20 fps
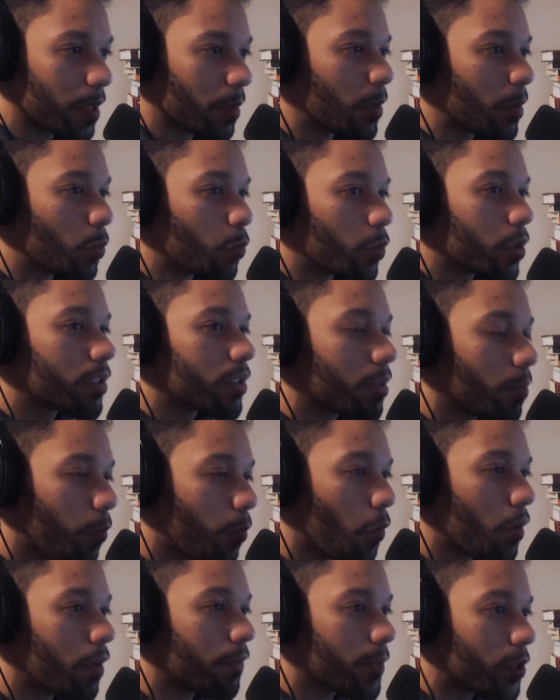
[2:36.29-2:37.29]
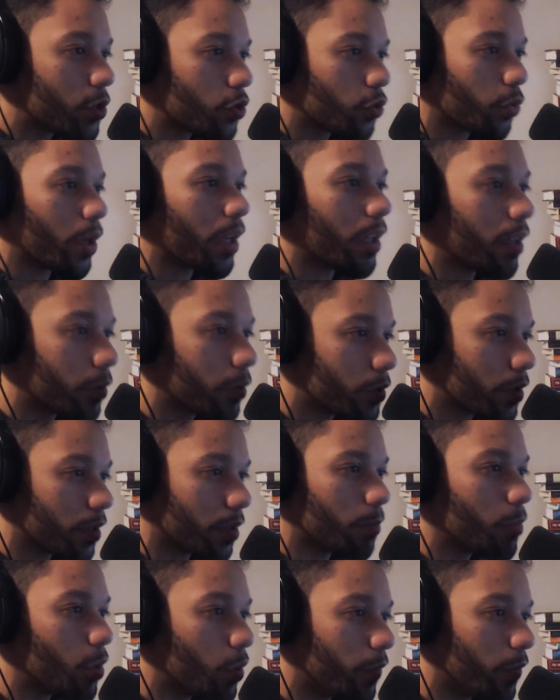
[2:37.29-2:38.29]
I mean, what's the point of the trailer to the
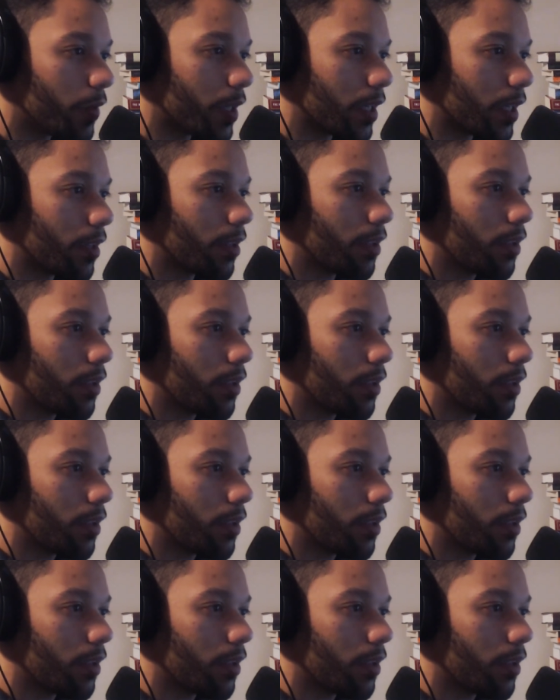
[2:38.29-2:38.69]
movie?